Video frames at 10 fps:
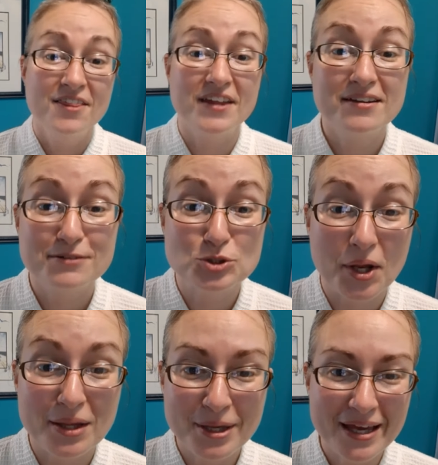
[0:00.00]
Thanks for
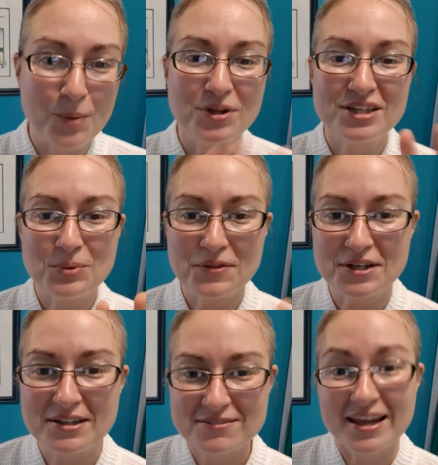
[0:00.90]
joining me, and we'll see you at the
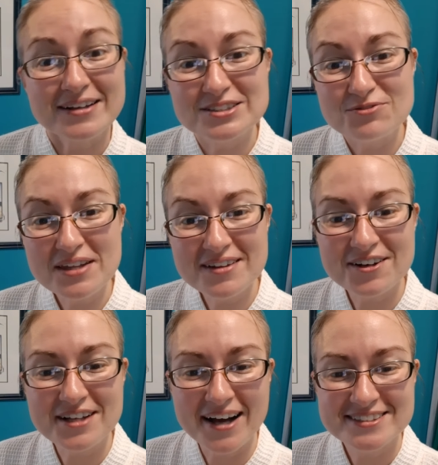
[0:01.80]
next face care
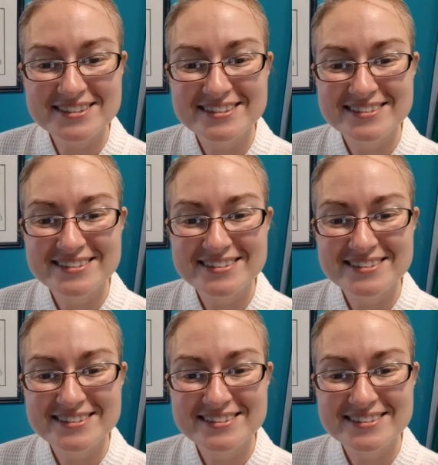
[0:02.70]
class.